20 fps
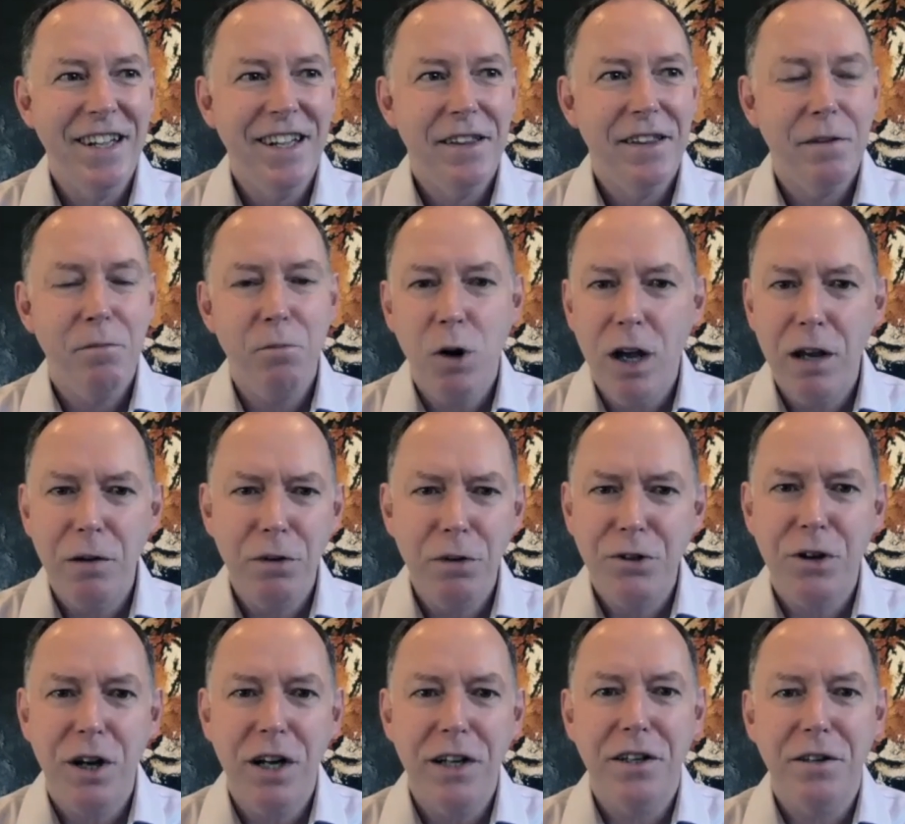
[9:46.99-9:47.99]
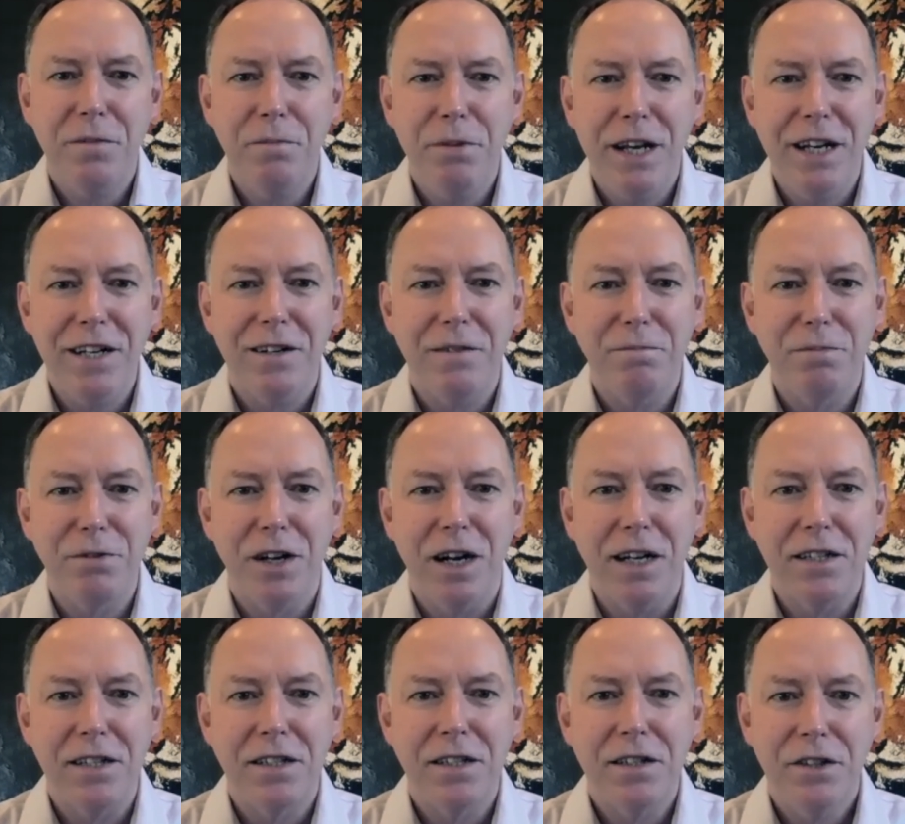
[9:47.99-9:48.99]
then why are we trying to compete on
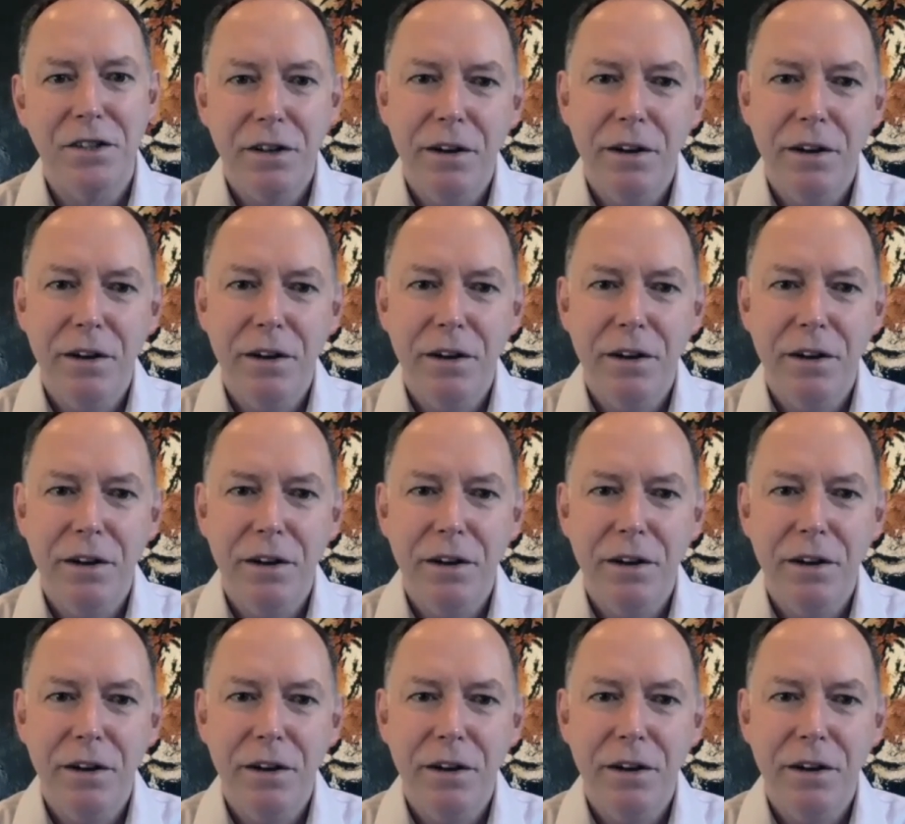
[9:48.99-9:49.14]
price?